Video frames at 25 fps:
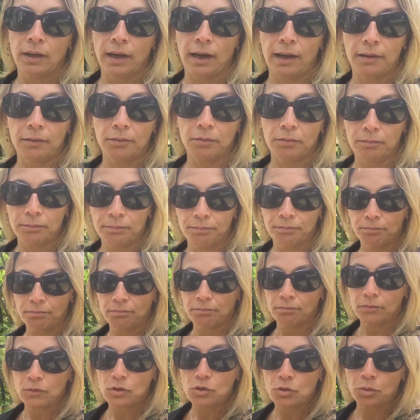I
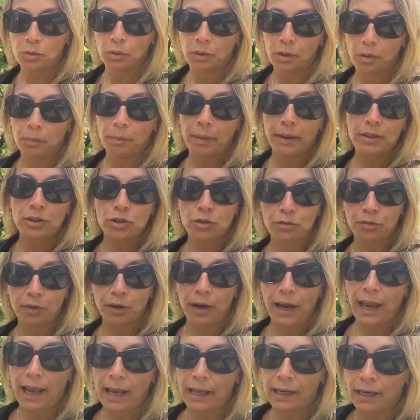drew a little picture for
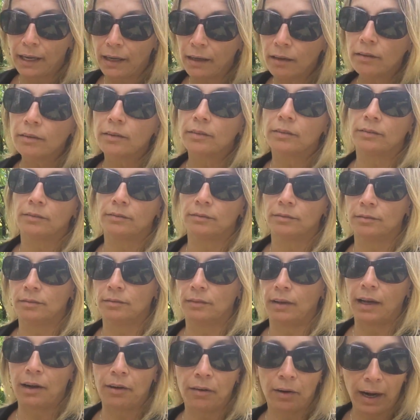Hannah.
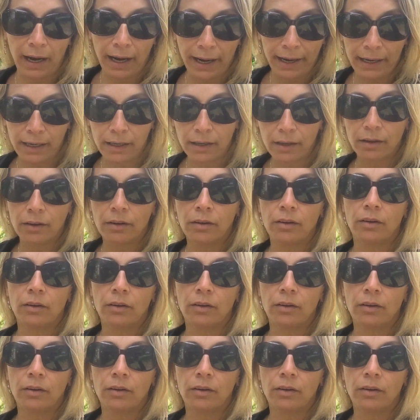I cried.